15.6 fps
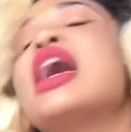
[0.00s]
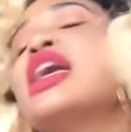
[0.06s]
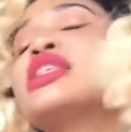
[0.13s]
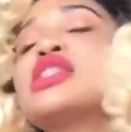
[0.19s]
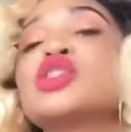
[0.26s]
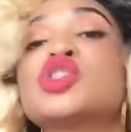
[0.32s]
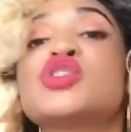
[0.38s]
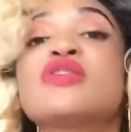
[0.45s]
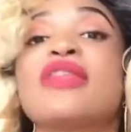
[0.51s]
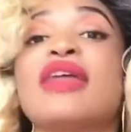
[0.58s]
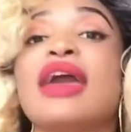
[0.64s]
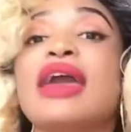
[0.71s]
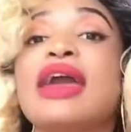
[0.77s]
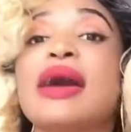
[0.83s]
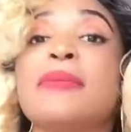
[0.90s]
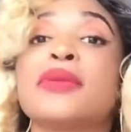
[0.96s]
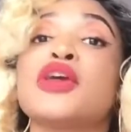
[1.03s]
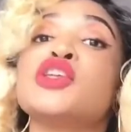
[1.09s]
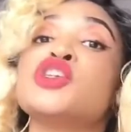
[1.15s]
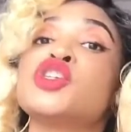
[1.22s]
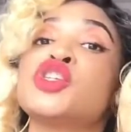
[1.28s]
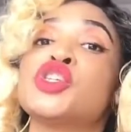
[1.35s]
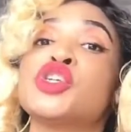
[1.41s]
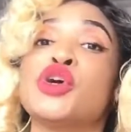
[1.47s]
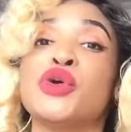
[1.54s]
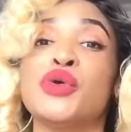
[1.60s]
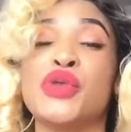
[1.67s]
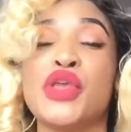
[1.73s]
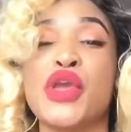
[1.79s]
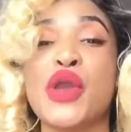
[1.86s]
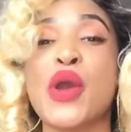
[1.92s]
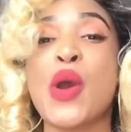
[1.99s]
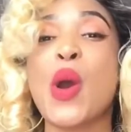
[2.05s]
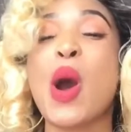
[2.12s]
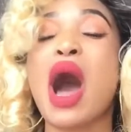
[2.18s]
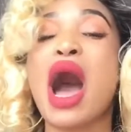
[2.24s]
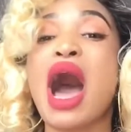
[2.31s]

So today I'm gonna show you